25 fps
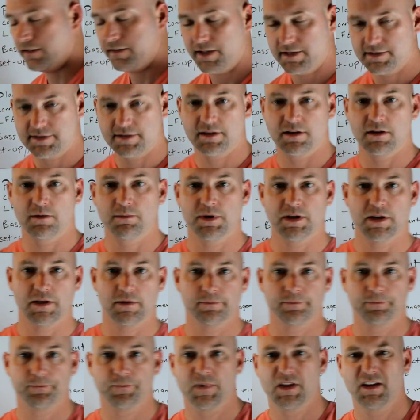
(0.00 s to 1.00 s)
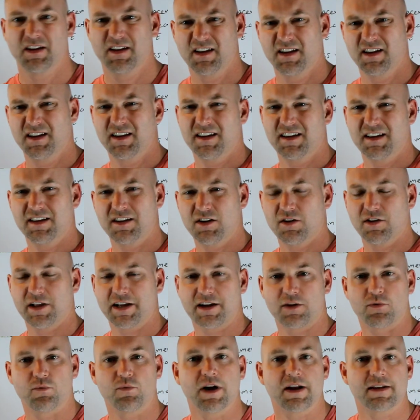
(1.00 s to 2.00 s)
now that's gonna be, you know,
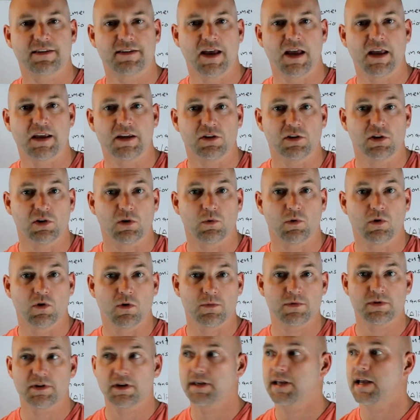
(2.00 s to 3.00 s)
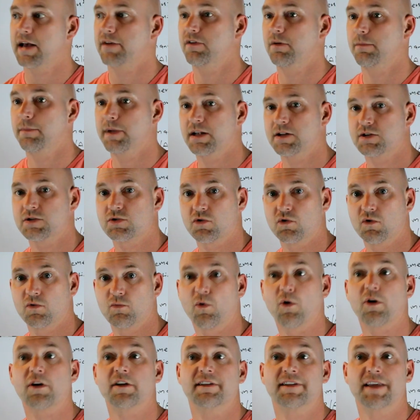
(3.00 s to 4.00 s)
like a rectangular room. So you have a
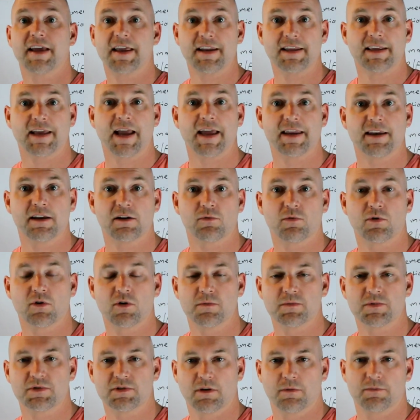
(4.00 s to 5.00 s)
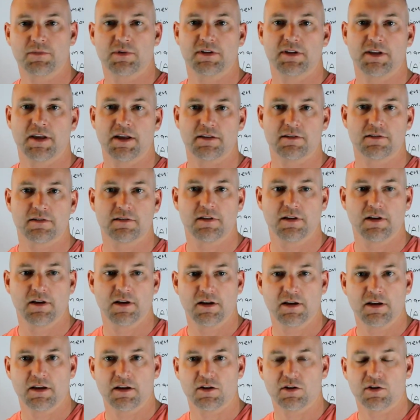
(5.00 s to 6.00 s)
bedroom or a dedicated room, something that's,
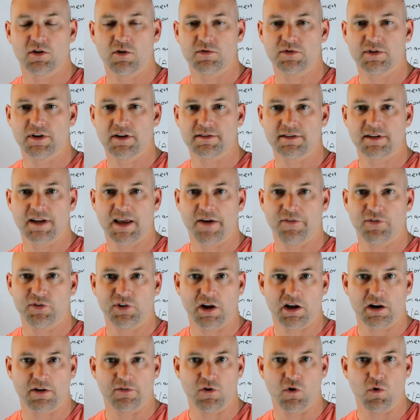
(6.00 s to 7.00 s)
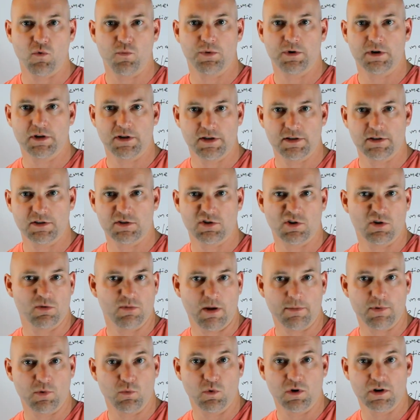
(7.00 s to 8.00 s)
you know, doesn't have a lot of openings, you know,
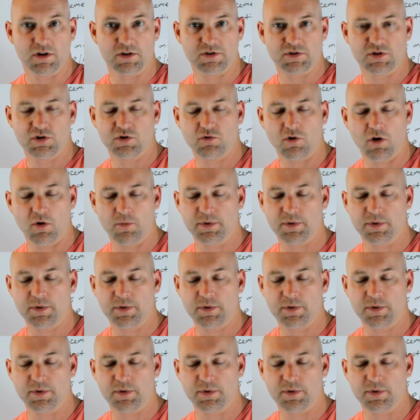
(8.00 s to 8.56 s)
maybe one or two